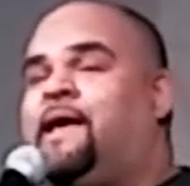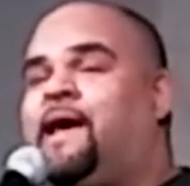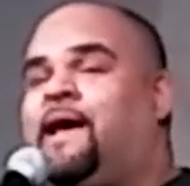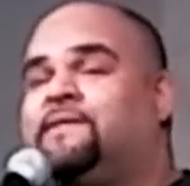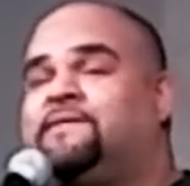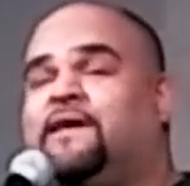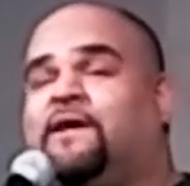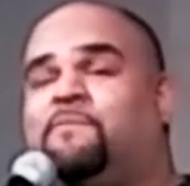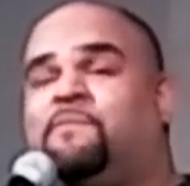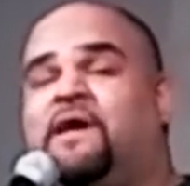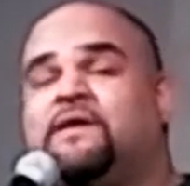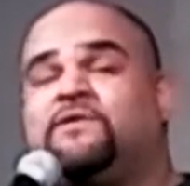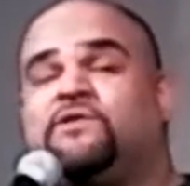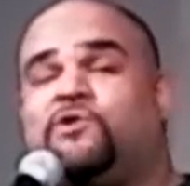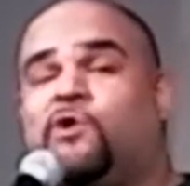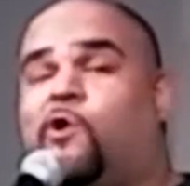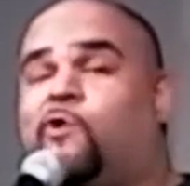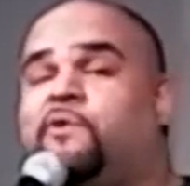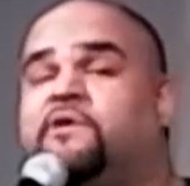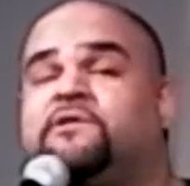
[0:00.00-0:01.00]
I tell my
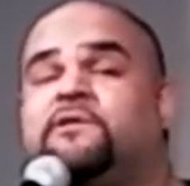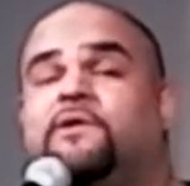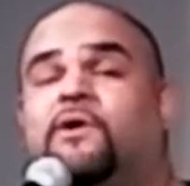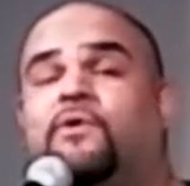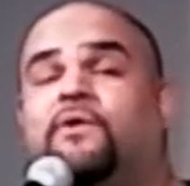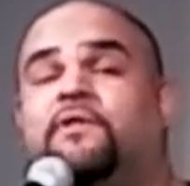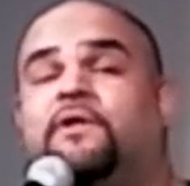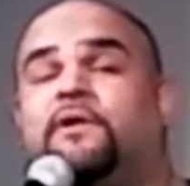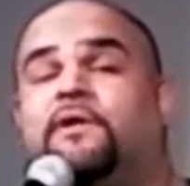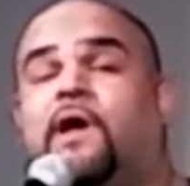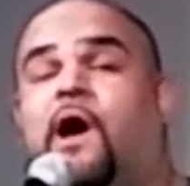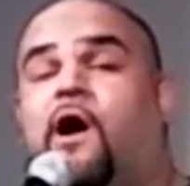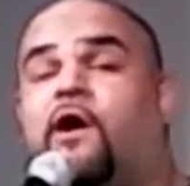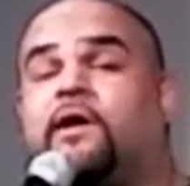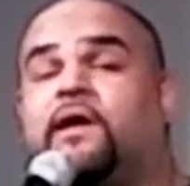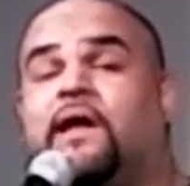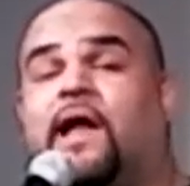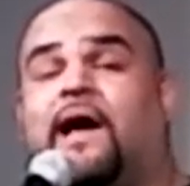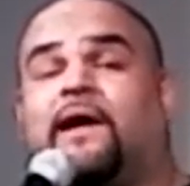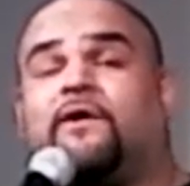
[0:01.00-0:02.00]
stories alone in the
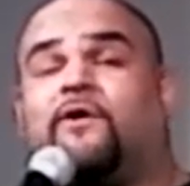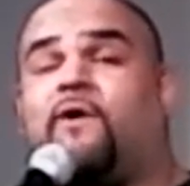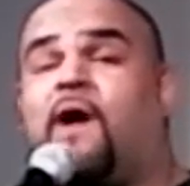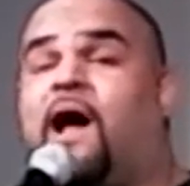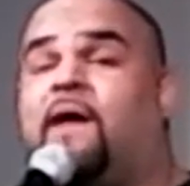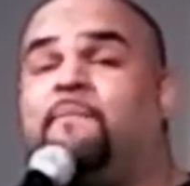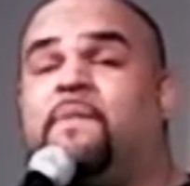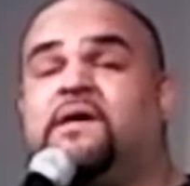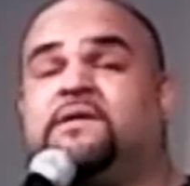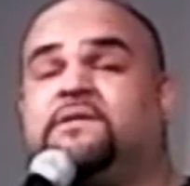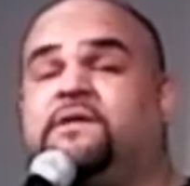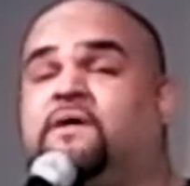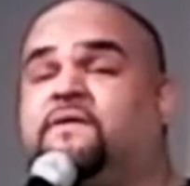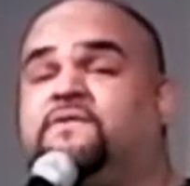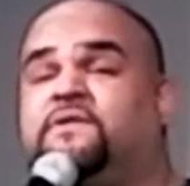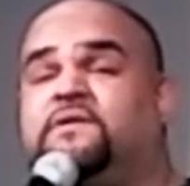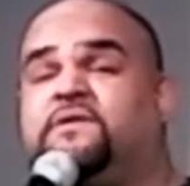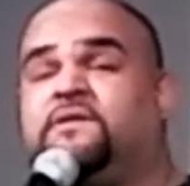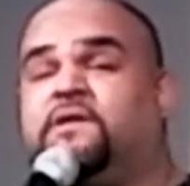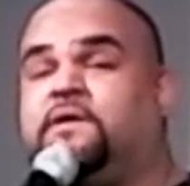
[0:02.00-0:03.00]
dark, and I cry myself
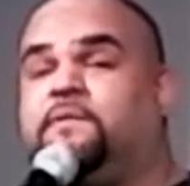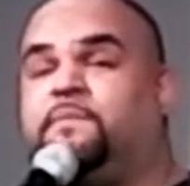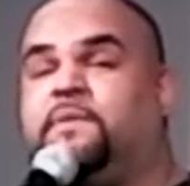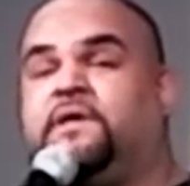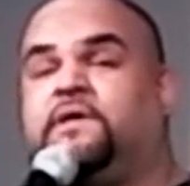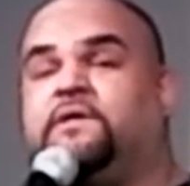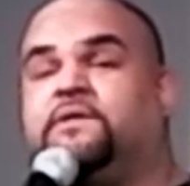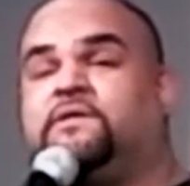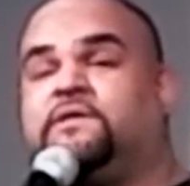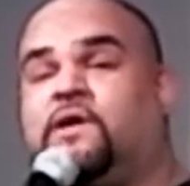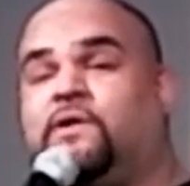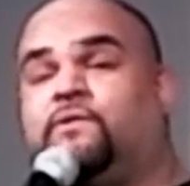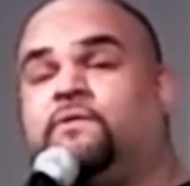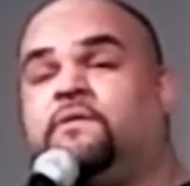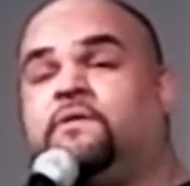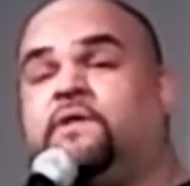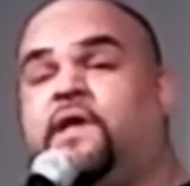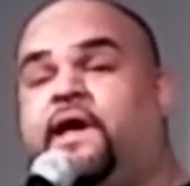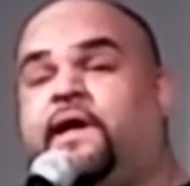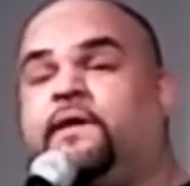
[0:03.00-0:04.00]
to sleep because
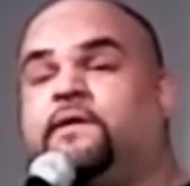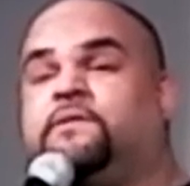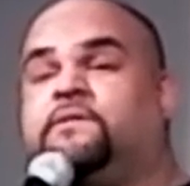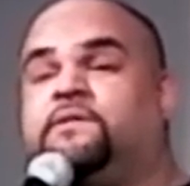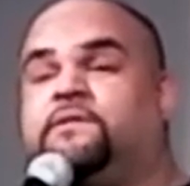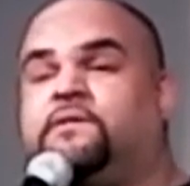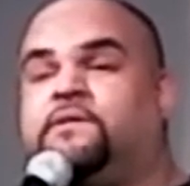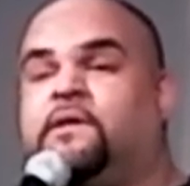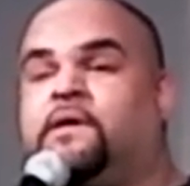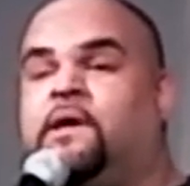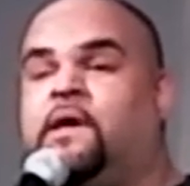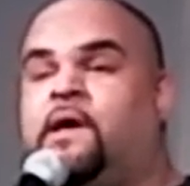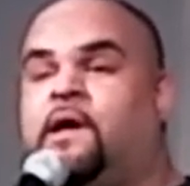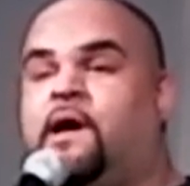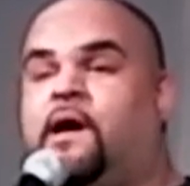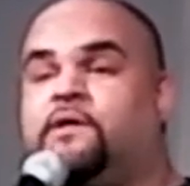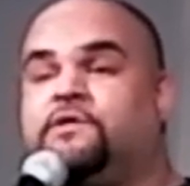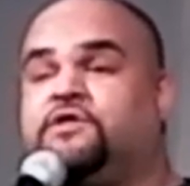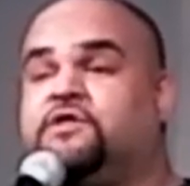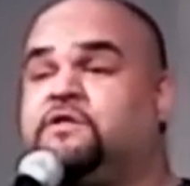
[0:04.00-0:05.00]
certain things
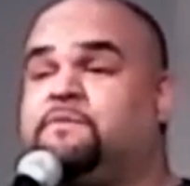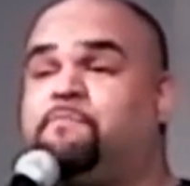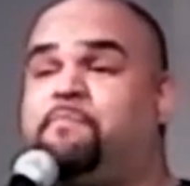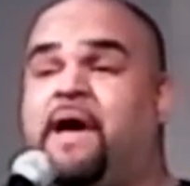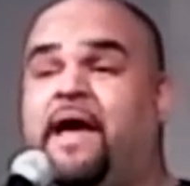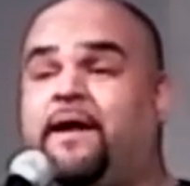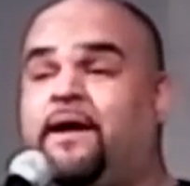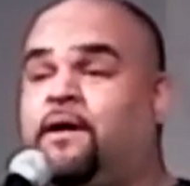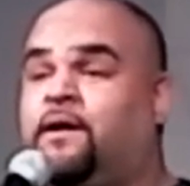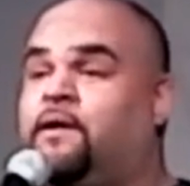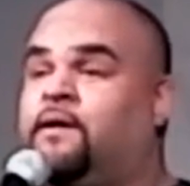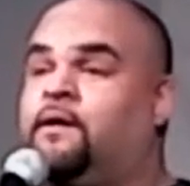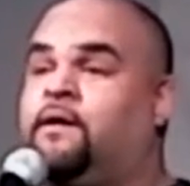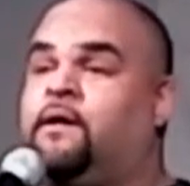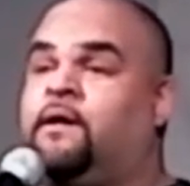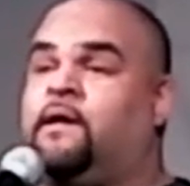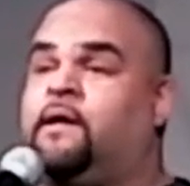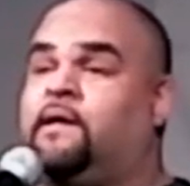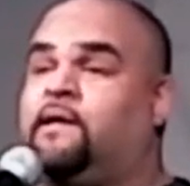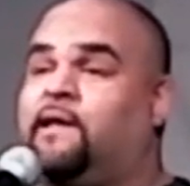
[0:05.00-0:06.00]
are just better
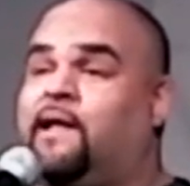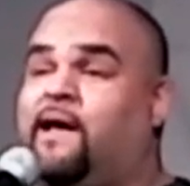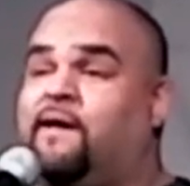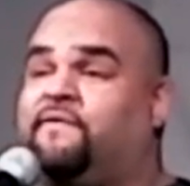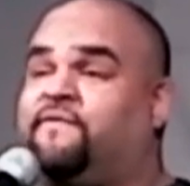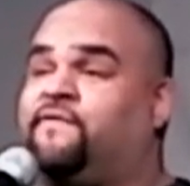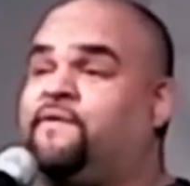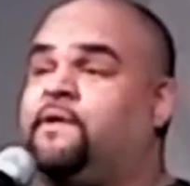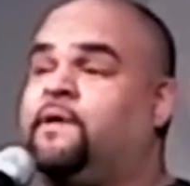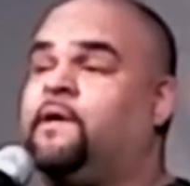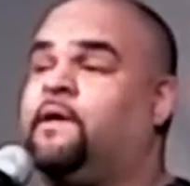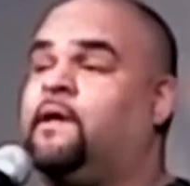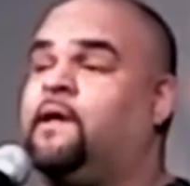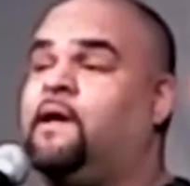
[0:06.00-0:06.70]
left